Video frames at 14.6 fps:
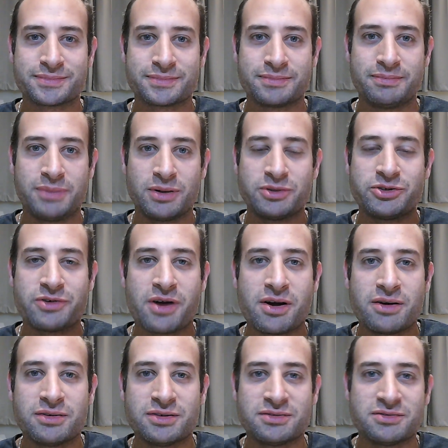build your own
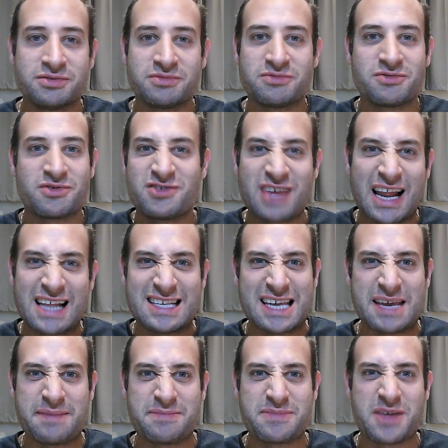and
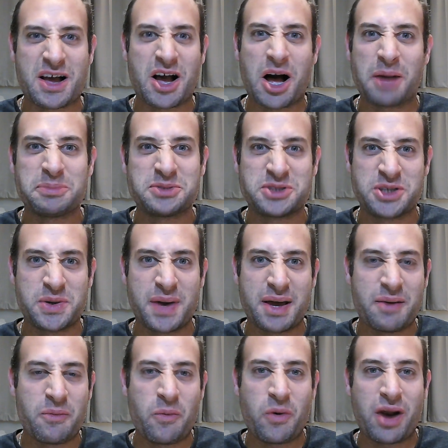sellotape the cups to it
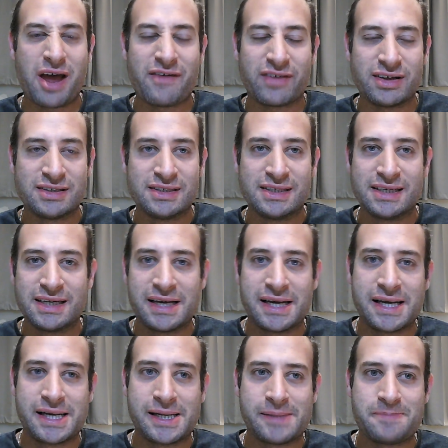and whatever.
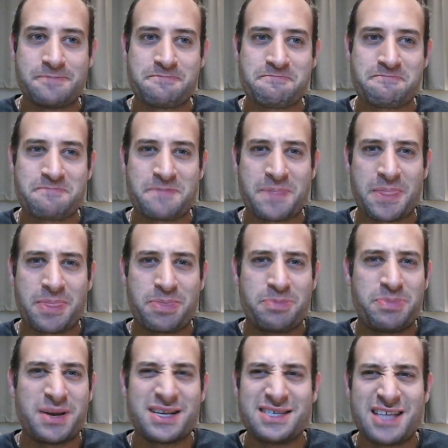
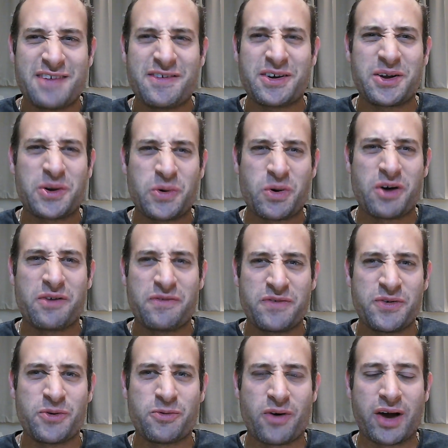But it's never going to quite
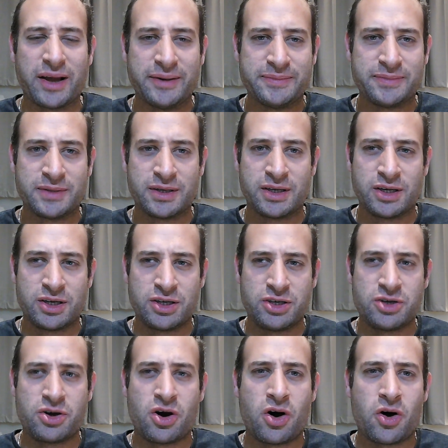feel right. You
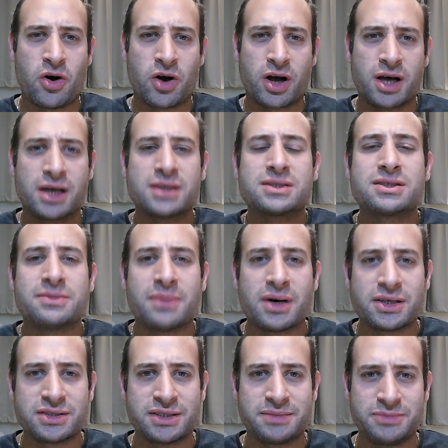can't
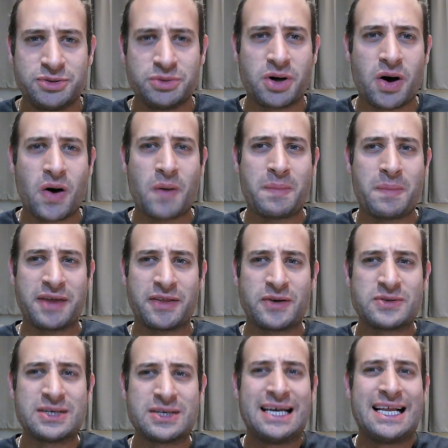customize it. You can't make
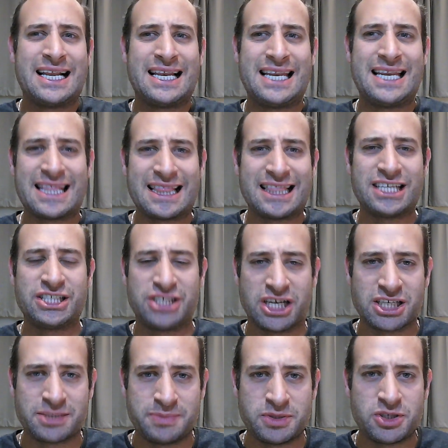those little
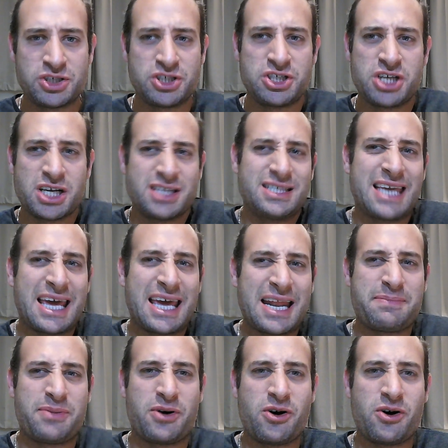adjustments just to get it
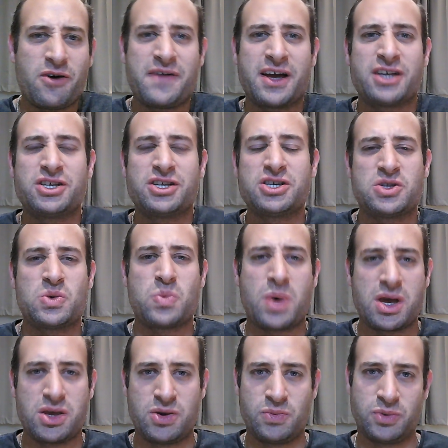perfect, just the way
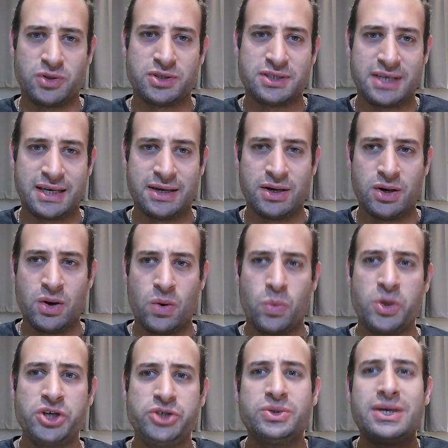you want it,
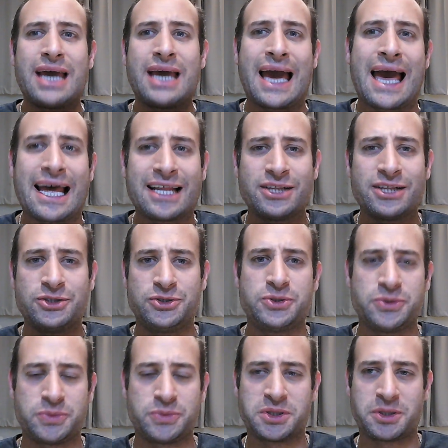which you can do
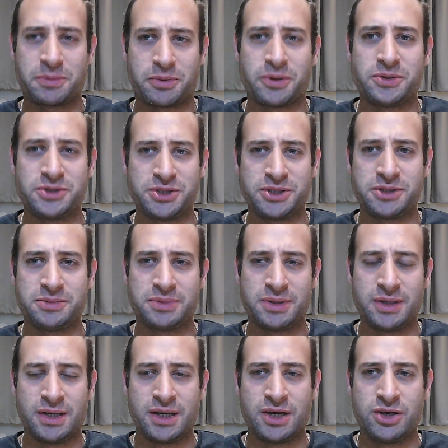with the ProTube.
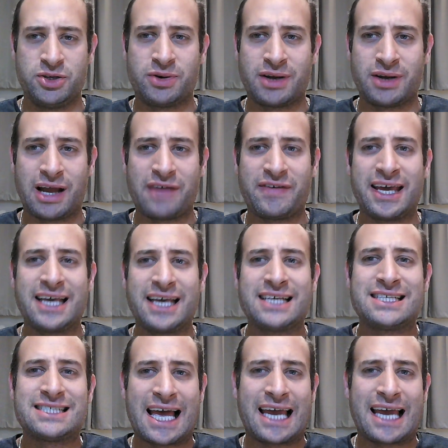You can have it
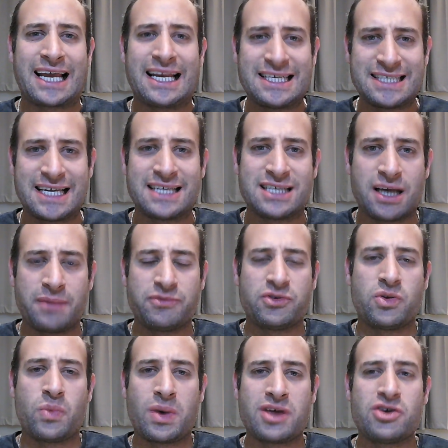exactly set up to the
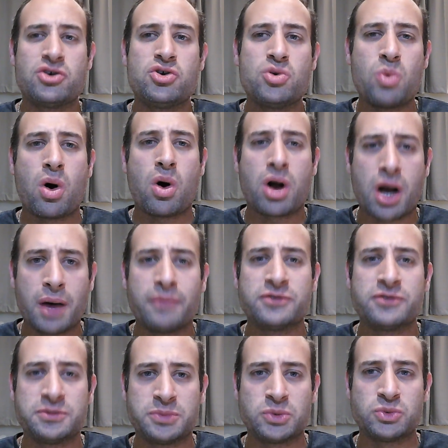way you are
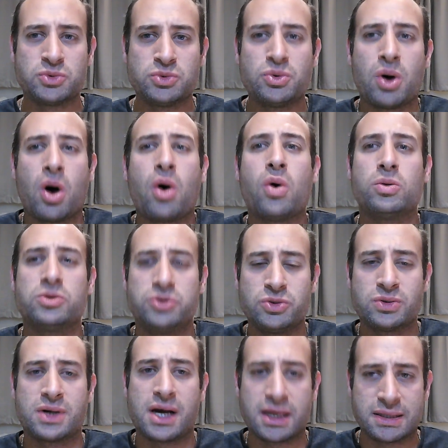comfortable to hold your
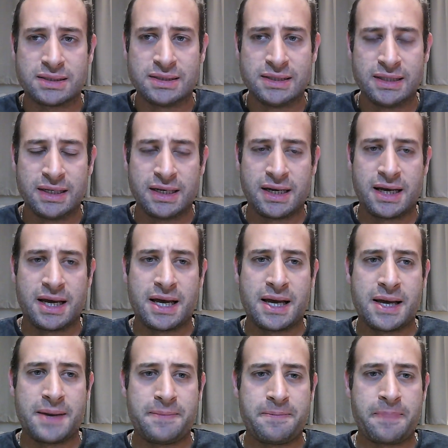
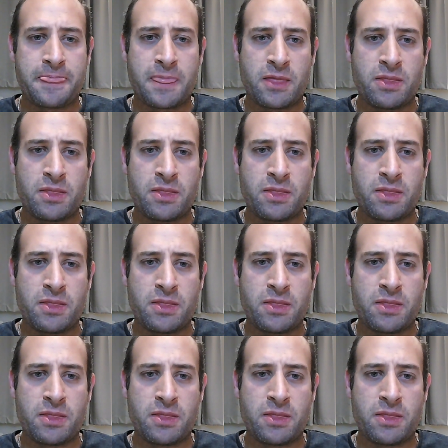gun. The